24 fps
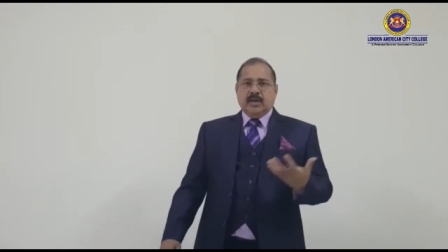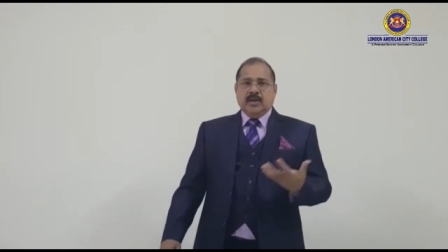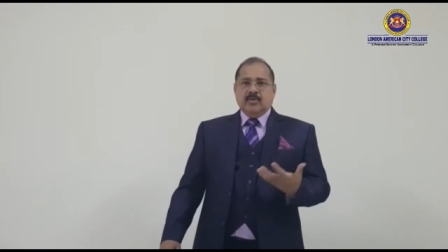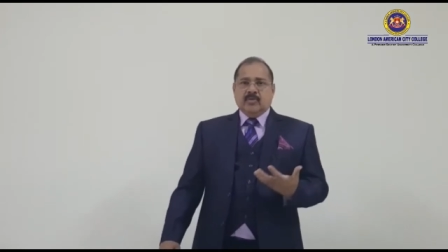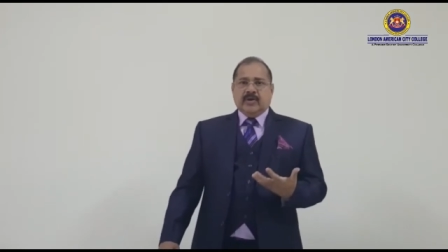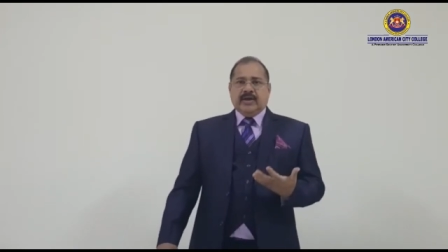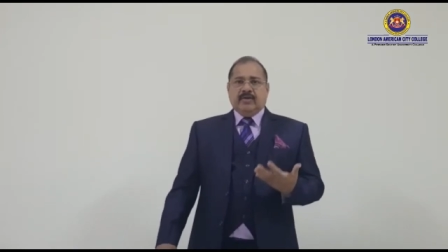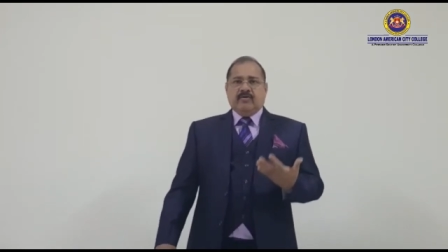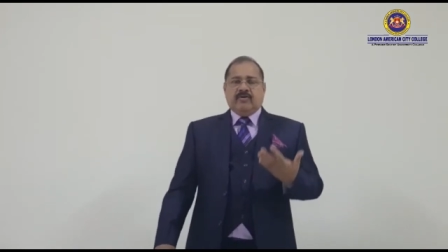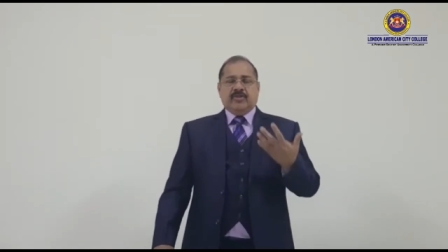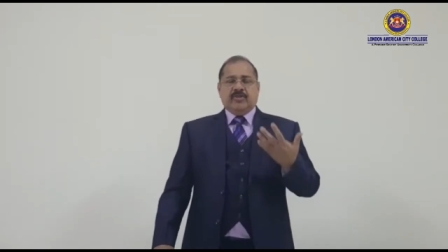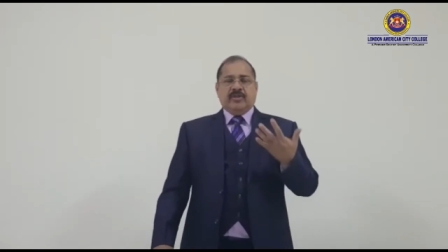
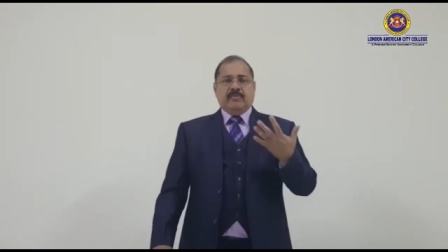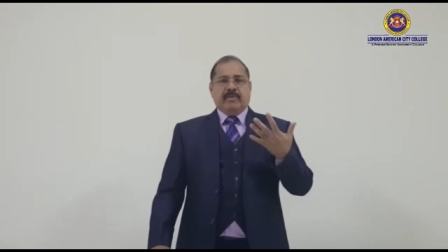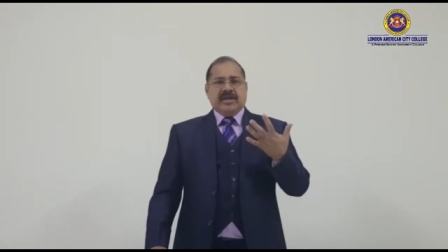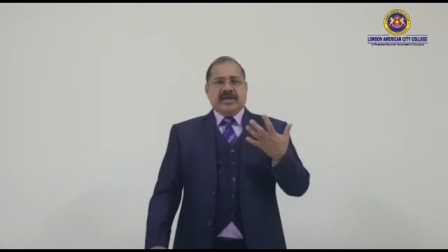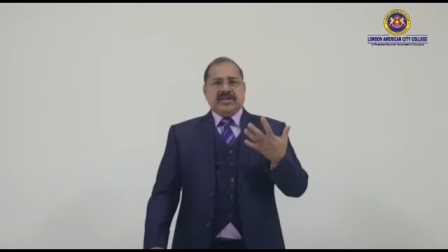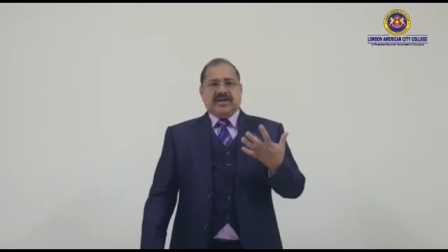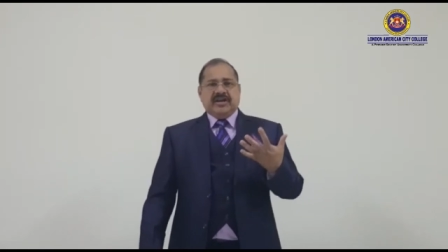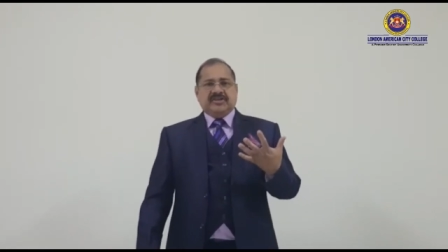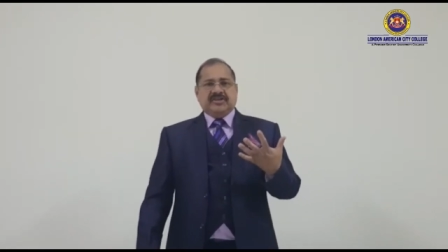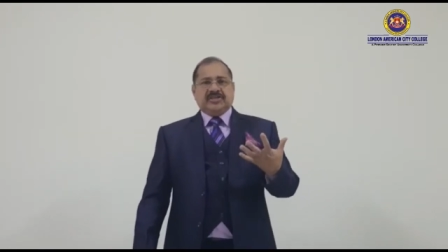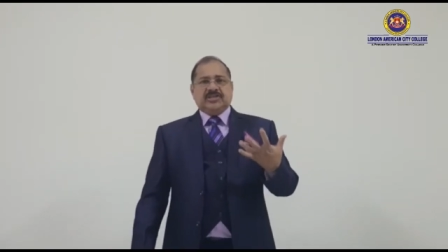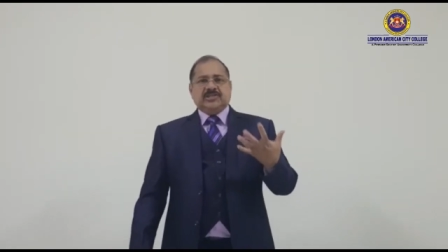Okay, one of the
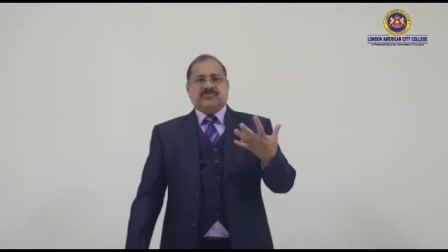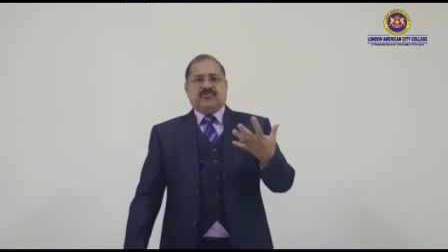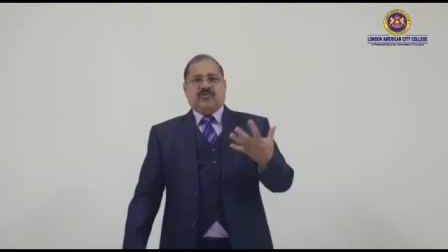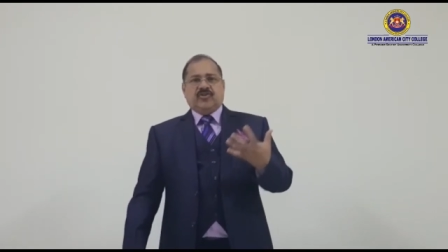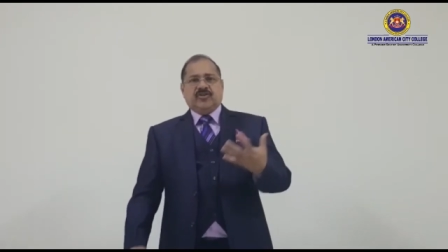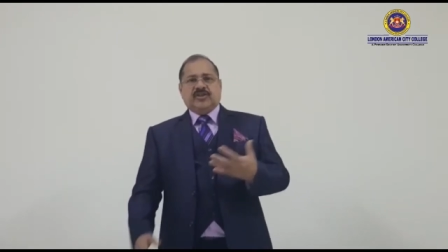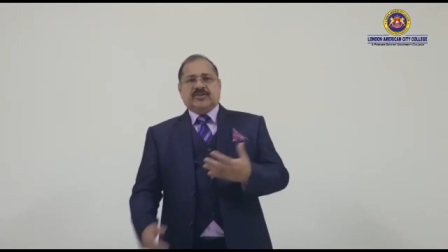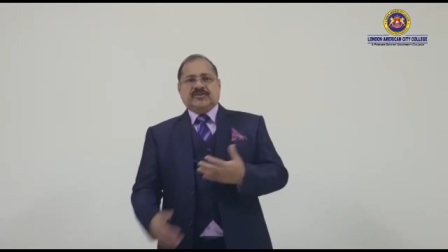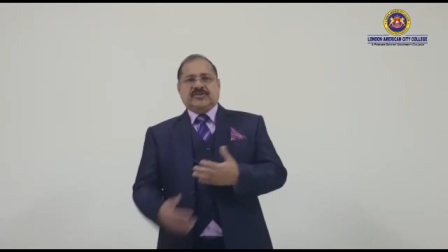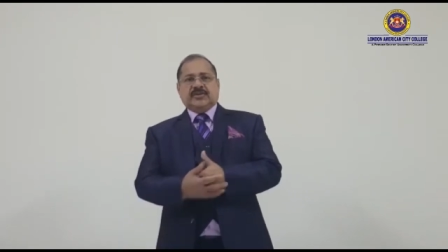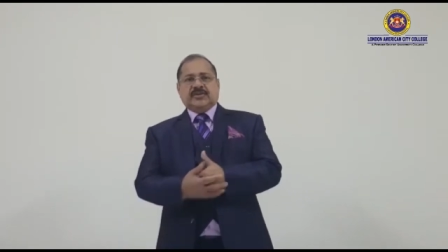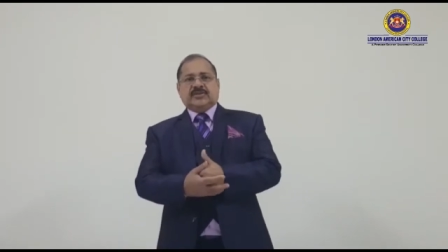major reasons for
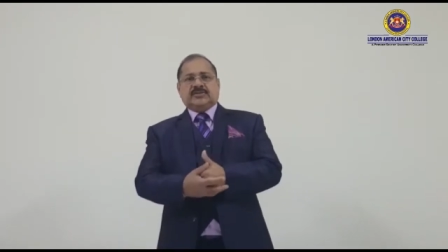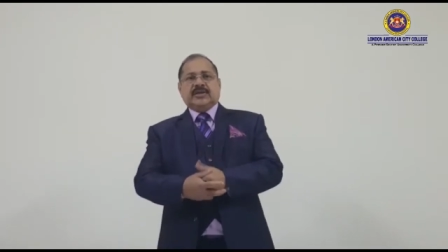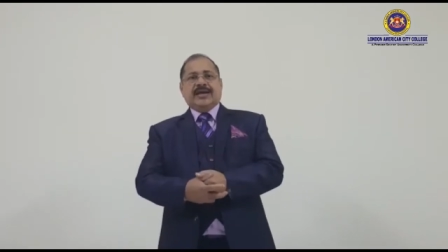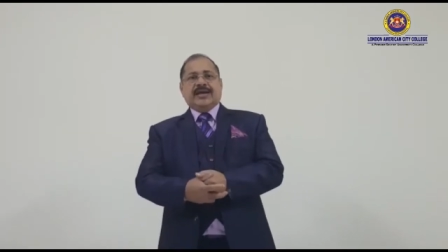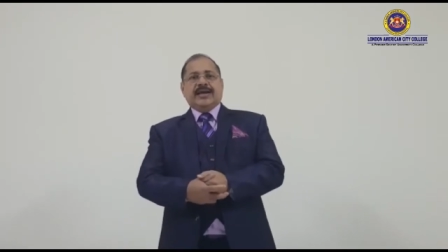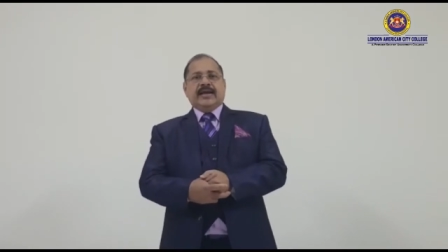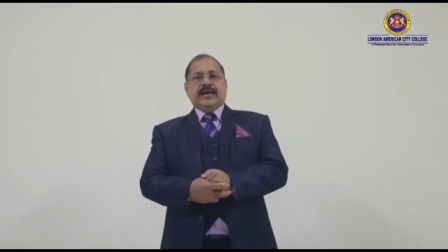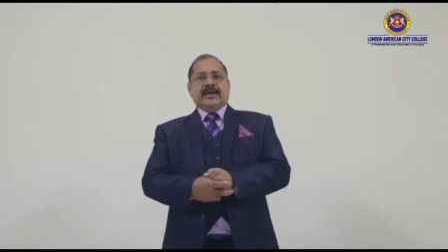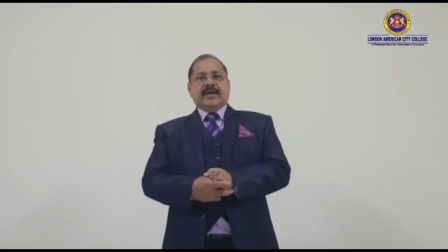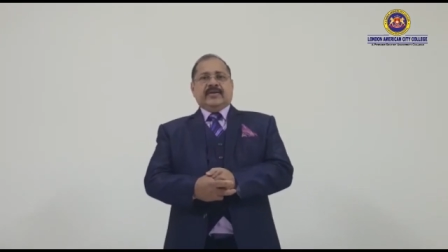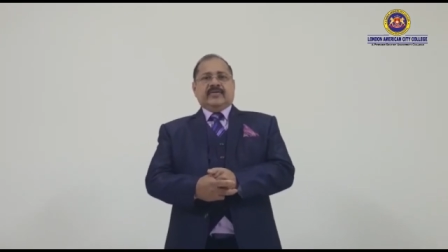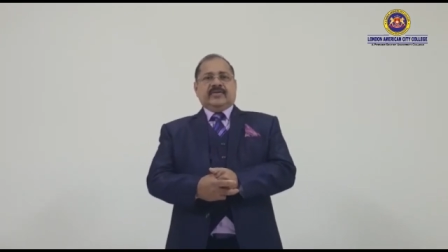this is
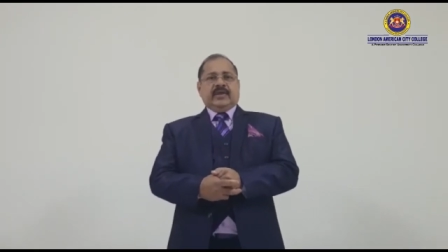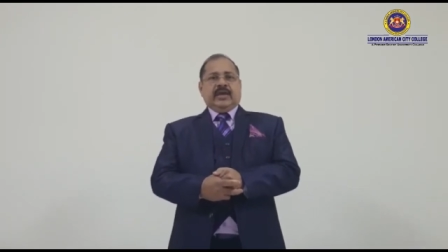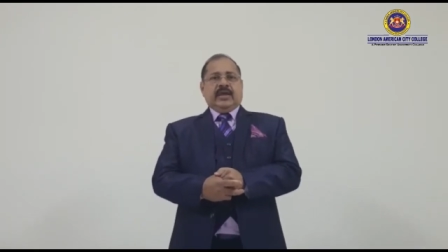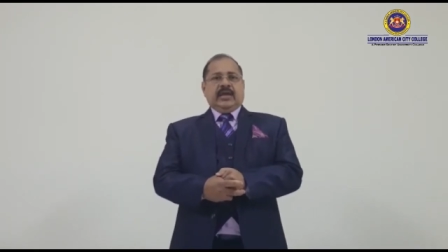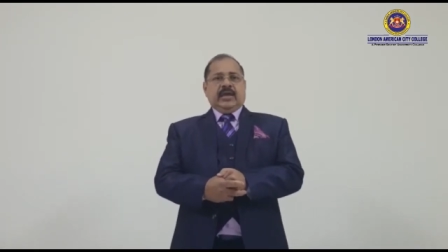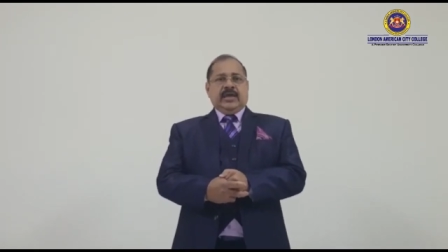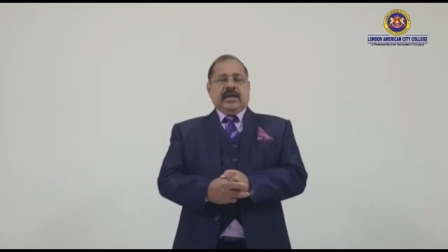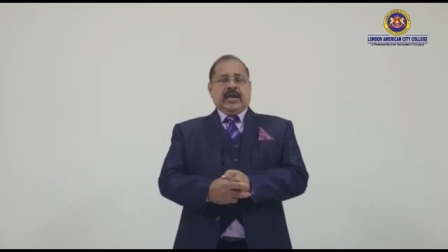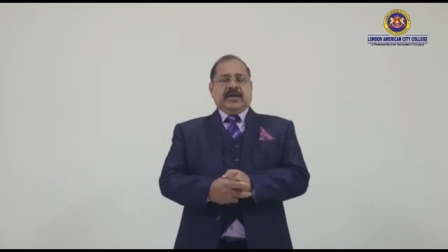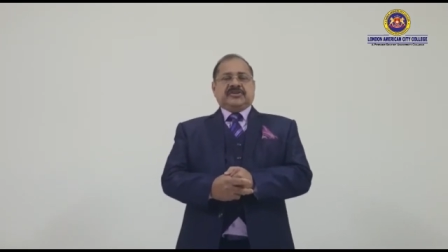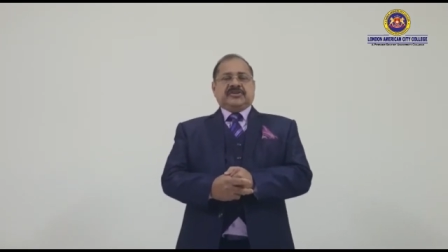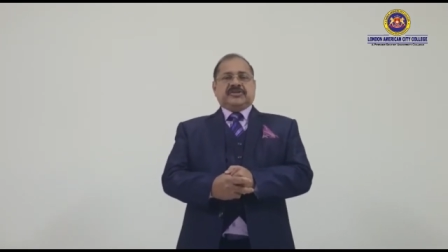the
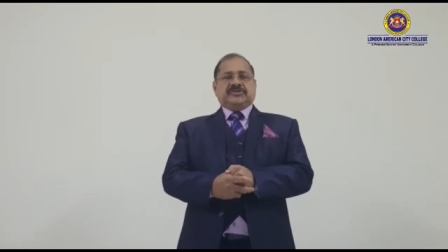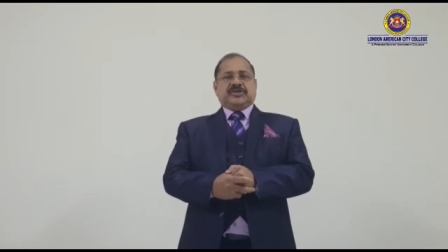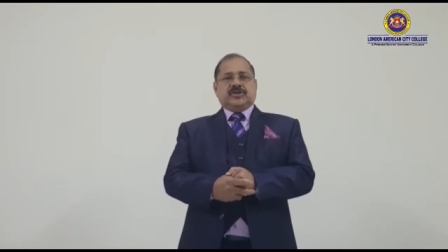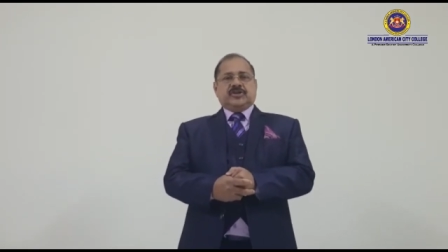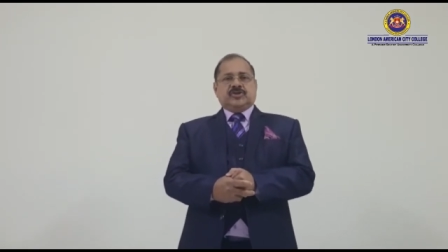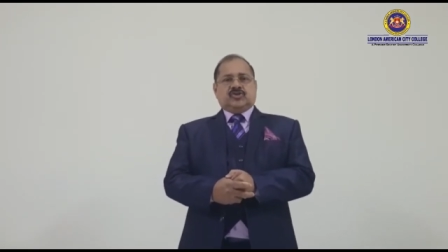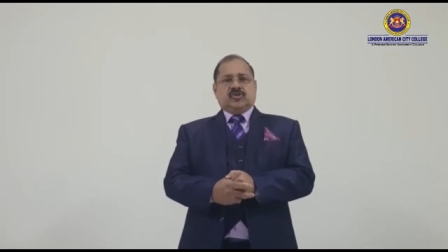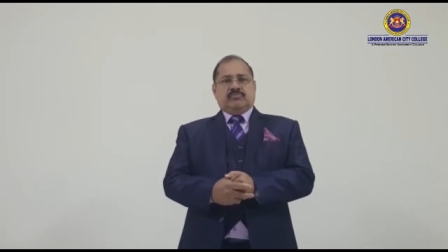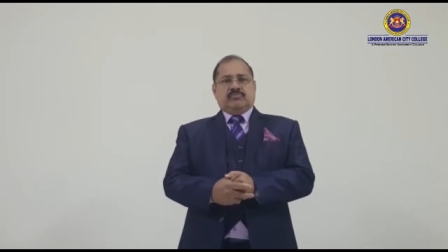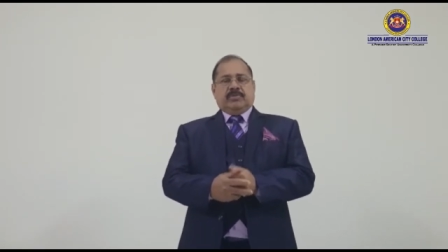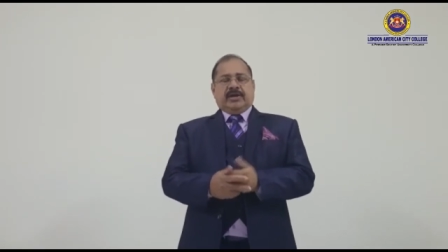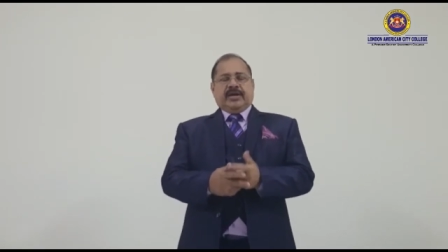
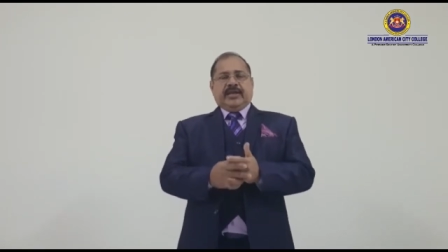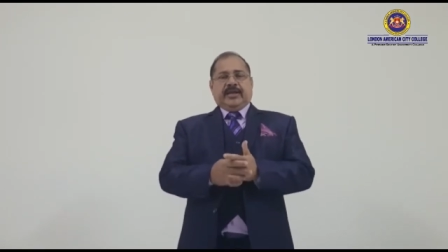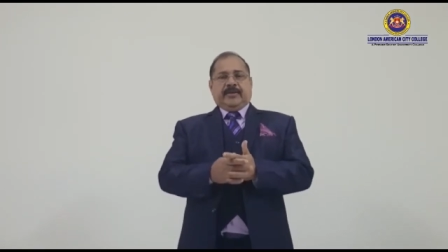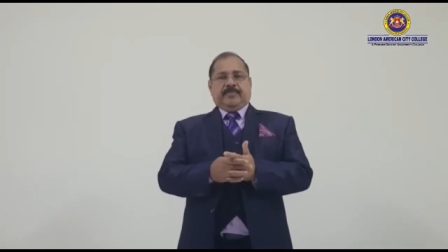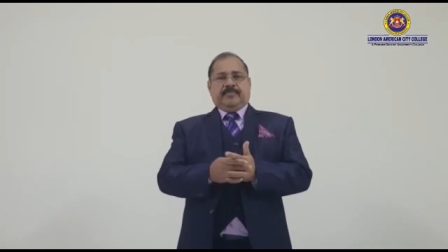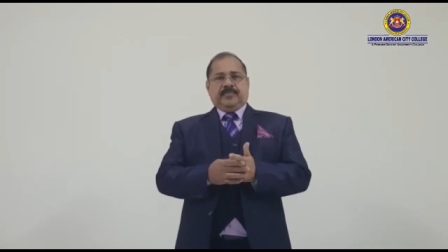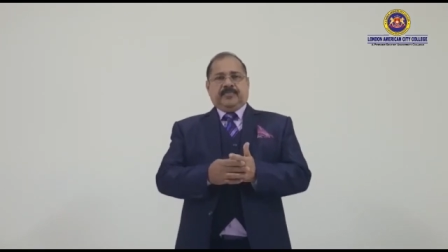existence of money.